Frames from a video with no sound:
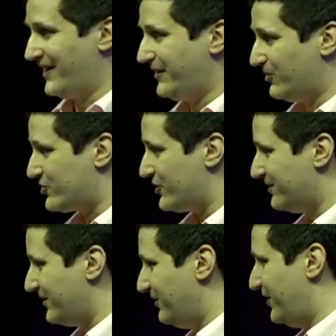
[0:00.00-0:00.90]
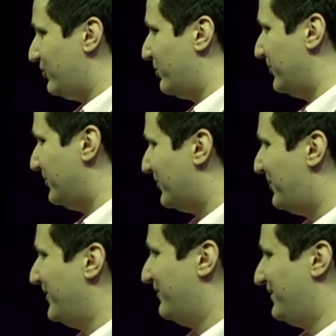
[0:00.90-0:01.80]
agriculture. You need to produce a
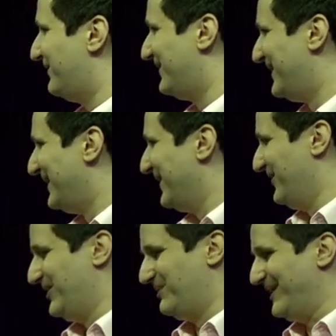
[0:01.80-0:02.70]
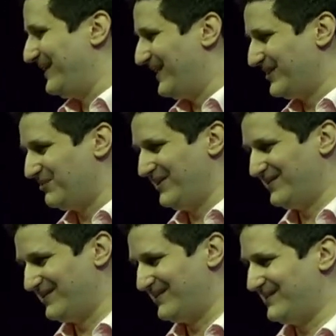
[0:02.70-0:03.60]
biofuel. You need to interact
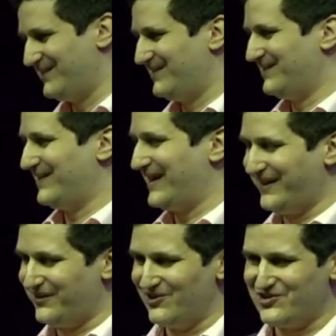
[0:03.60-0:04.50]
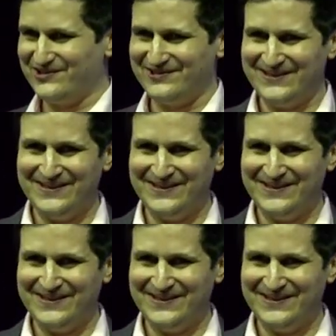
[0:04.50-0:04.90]
with agriculture.